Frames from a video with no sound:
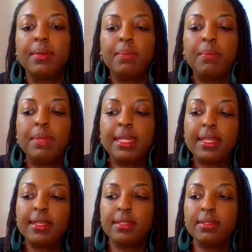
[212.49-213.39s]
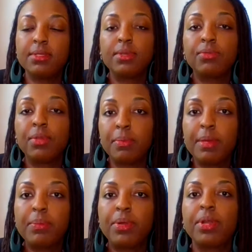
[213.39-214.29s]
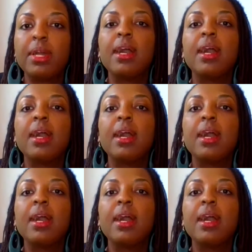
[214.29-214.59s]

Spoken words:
means, remember,